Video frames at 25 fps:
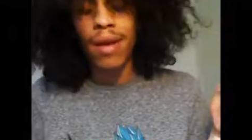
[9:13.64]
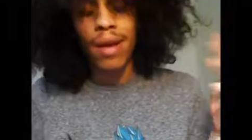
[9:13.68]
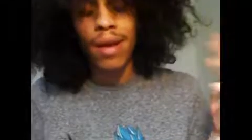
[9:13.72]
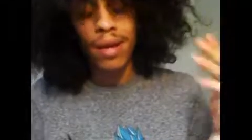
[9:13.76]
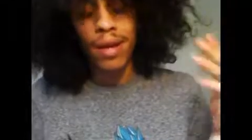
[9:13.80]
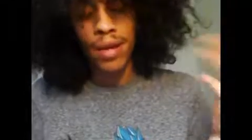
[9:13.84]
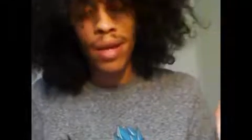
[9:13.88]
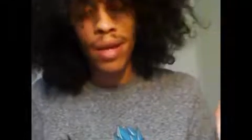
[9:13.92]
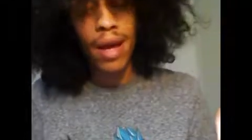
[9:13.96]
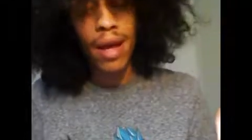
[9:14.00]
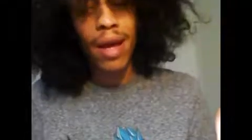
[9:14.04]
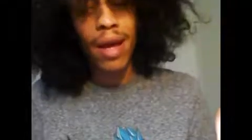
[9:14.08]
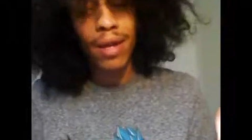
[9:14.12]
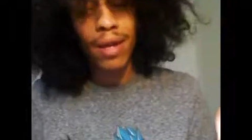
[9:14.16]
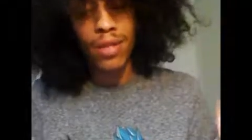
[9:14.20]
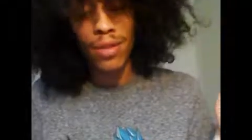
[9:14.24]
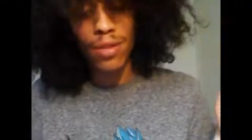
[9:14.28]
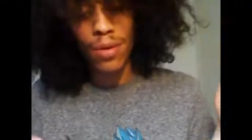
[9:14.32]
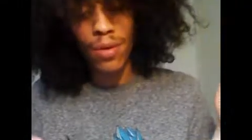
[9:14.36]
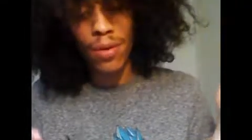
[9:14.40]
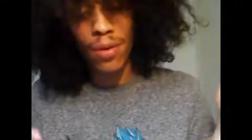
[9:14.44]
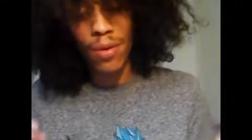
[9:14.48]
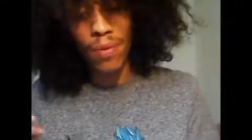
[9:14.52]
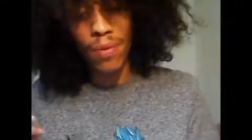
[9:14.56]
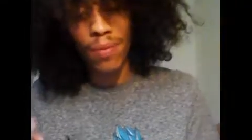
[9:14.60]
And yeah,
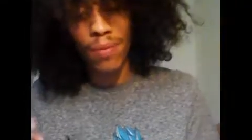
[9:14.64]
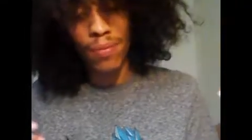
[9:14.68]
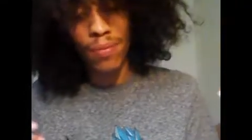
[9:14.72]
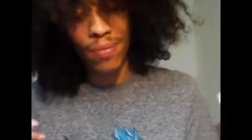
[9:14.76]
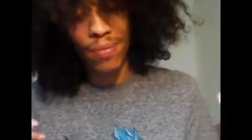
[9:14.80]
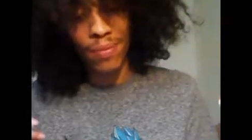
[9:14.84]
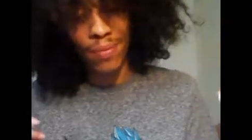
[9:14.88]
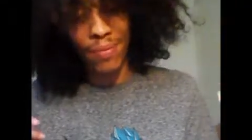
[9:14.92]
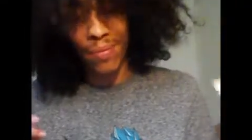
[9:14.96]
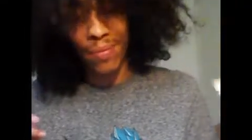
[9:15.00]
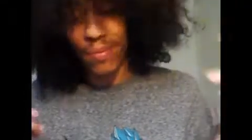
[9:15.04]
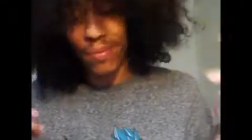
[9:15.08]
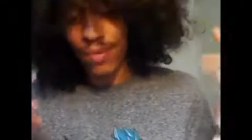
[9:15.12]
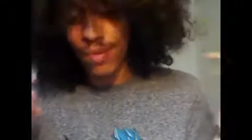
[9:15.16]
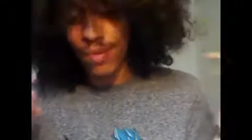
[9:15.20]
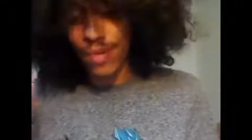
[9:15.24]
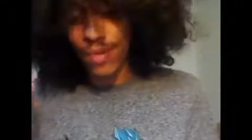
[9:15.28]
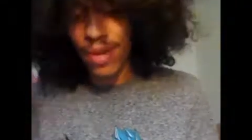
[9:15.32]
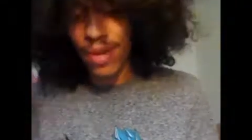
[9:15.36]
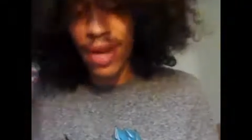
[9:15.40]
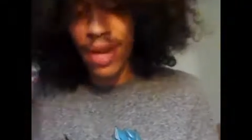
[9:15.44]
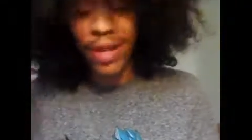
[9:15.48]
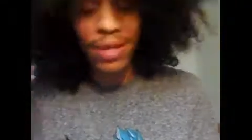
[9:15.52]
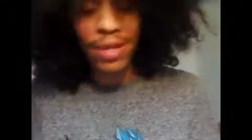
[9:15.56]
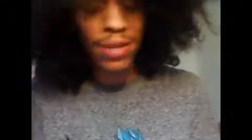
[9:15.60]
so
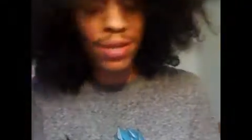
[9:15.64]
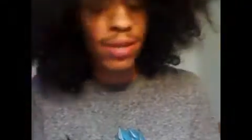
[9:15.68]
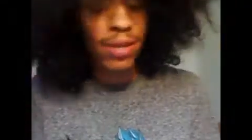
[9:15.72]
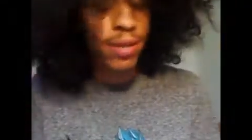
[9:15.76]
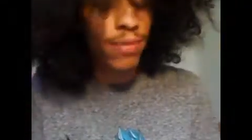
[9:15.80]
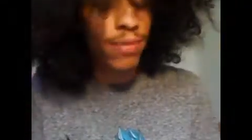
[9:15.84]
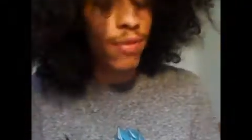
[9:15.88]
next